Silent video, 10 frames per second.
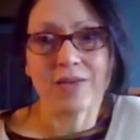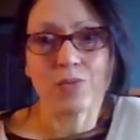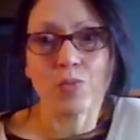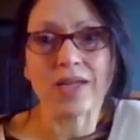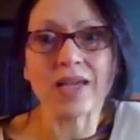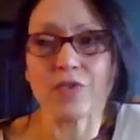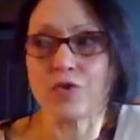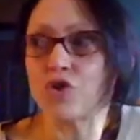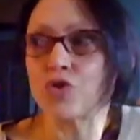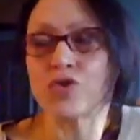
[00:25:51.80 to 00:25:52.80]
And we get the
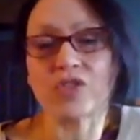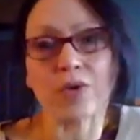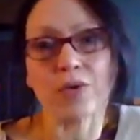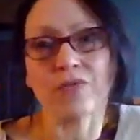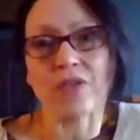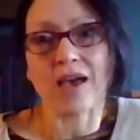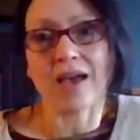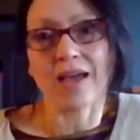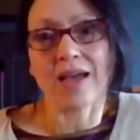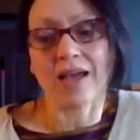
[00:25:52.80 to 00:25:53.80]
juice out of that.